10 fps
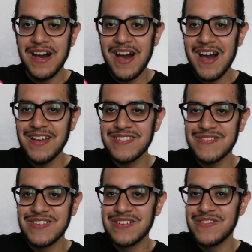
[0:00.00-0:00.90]

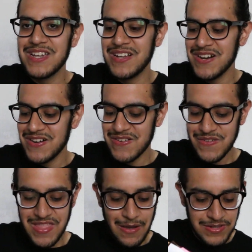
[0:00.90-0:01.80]
Awesome, here we
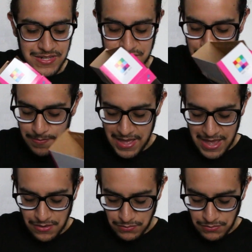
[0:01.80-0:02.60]
go. That wasn't too bad.